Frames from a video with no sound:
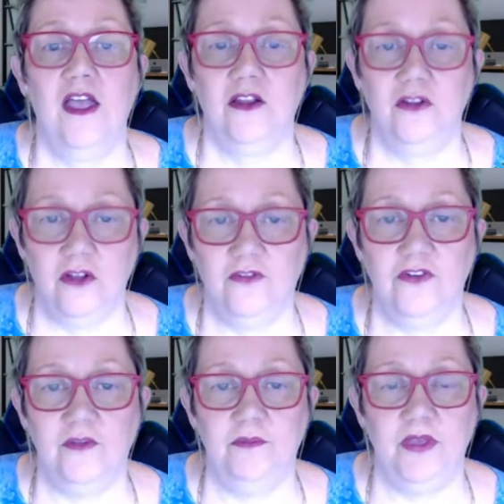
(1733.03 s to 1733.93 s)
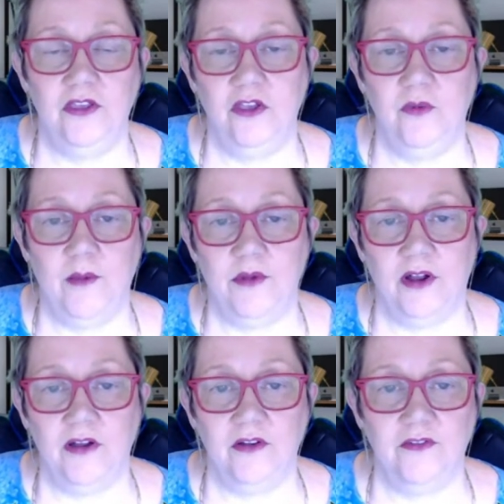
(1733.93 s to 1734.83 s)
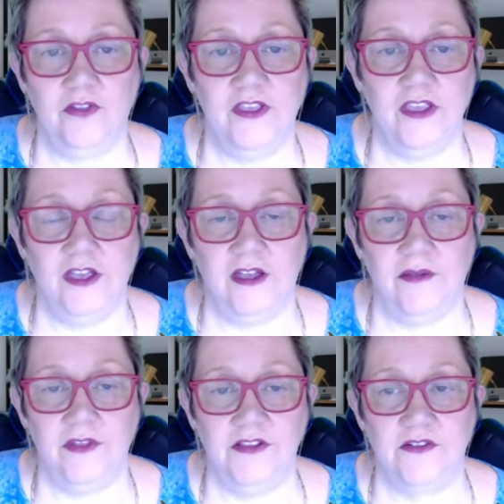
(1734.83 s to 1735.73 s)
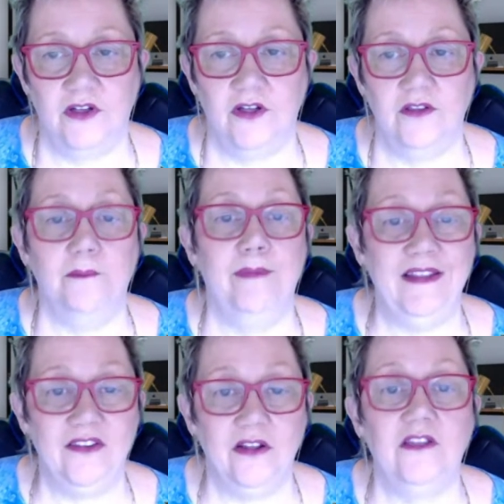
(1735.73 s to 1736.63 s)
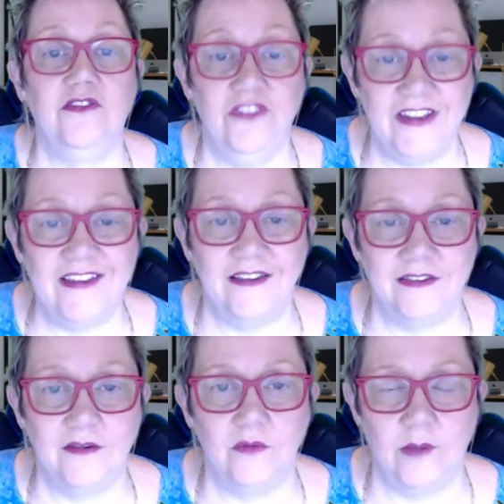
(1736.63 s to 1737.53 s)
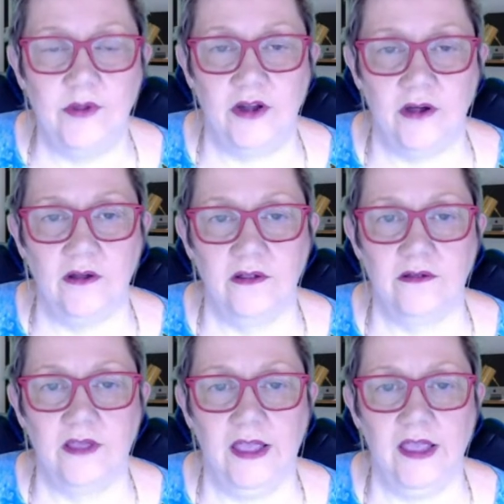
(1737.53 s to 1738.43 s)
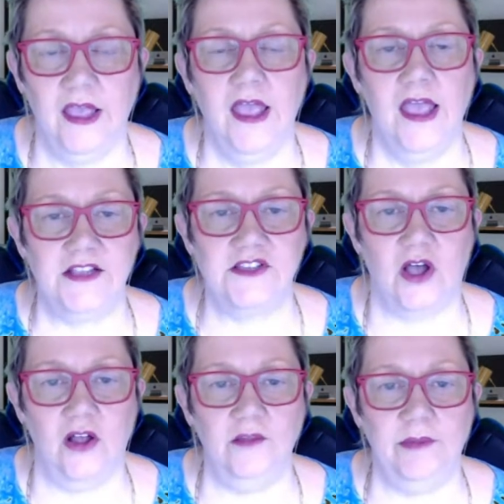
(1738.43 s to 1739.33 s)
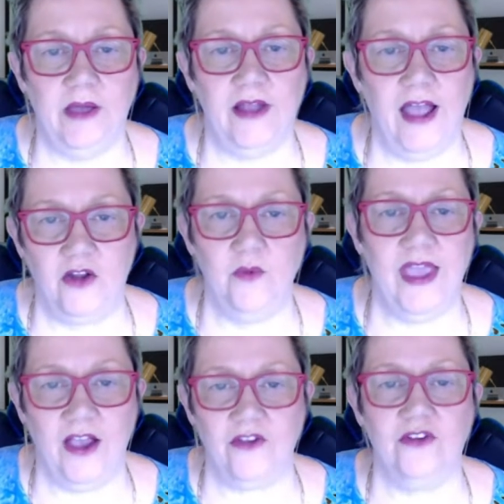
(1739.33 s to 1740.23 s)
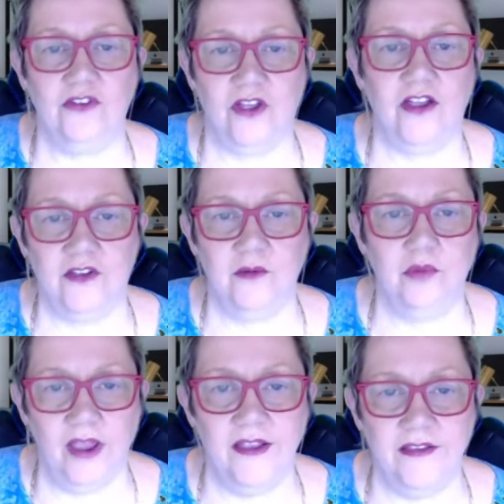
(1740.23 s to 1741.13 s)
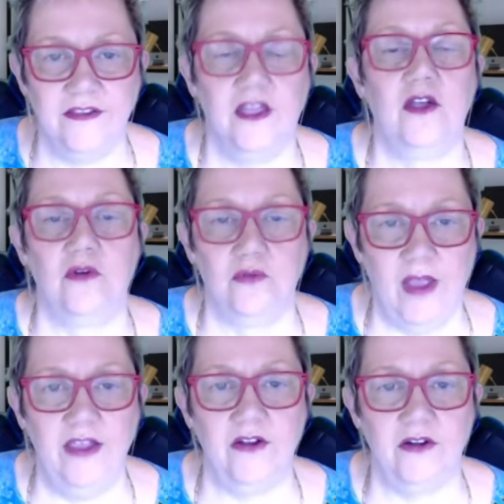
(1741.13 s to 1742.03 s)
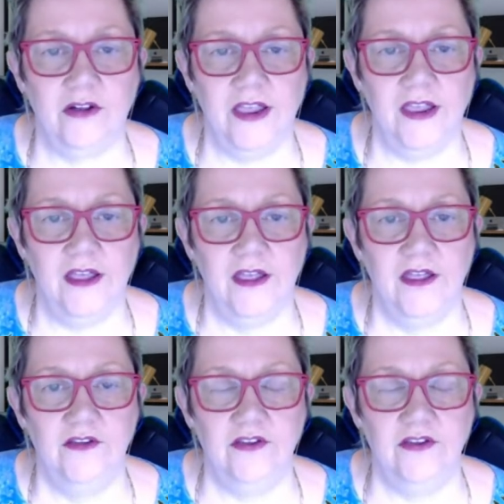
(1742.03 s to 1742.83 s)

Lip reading: look for the PQ webinar, look for the, it's called Mental Fitness Webinar, okay? It's all about how do we exercise our brains regularly to